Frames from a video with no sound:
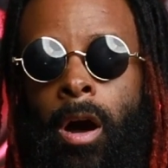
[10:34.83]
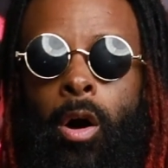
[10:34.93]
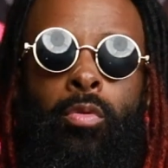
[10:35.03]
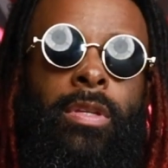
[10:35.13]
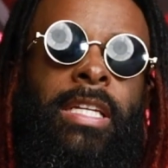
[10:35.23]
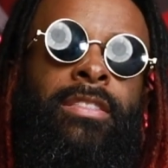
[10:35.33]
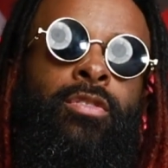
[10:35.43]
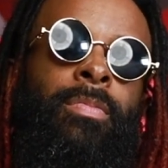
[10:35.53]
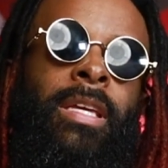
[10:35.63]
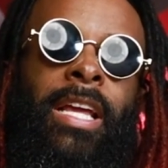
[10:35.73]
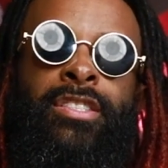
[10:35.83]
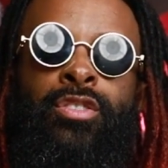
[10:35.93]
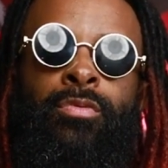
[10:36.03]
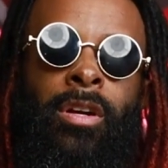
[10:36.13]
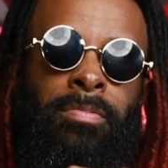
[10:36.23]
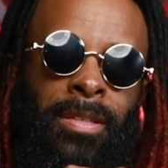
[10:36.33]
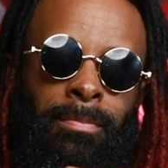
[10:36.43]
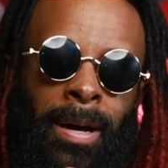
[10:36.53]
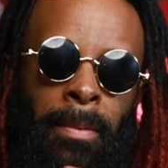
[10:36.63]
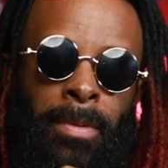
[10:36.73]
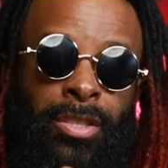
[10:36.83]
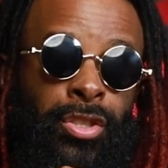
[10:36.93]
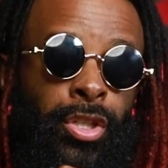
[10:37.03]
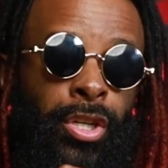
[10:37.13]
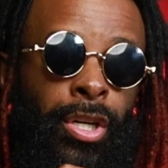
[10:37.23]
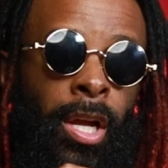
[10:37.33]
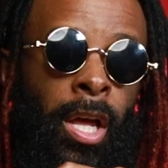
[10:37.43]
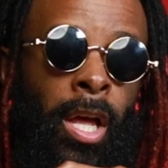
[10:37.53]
only to be interrupted by Mr.